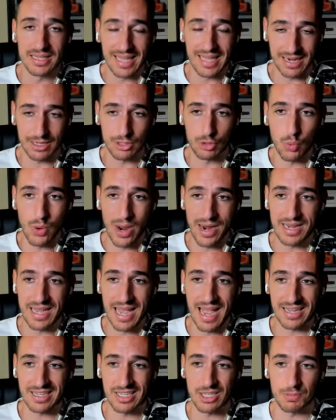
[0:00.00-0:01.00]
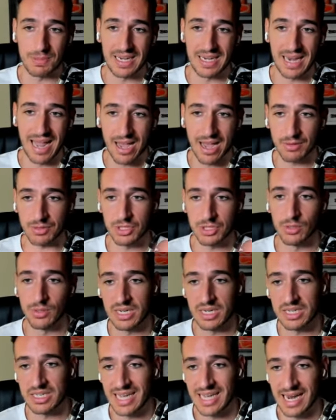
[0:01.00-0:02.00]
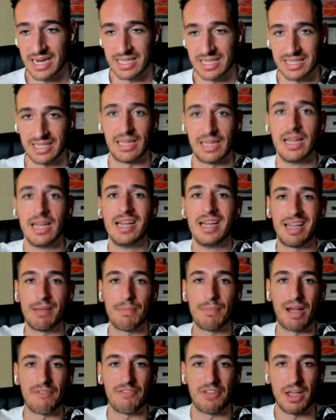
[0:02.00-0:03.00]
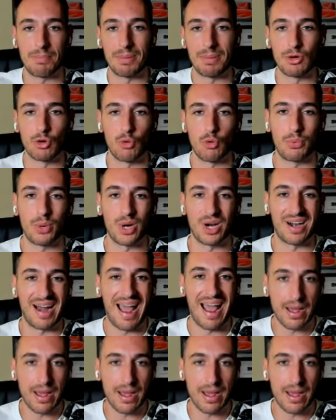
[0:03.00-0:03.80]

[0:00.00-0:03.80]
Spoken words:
than a 20x. It's been absolute insanity. In my VIP group, we are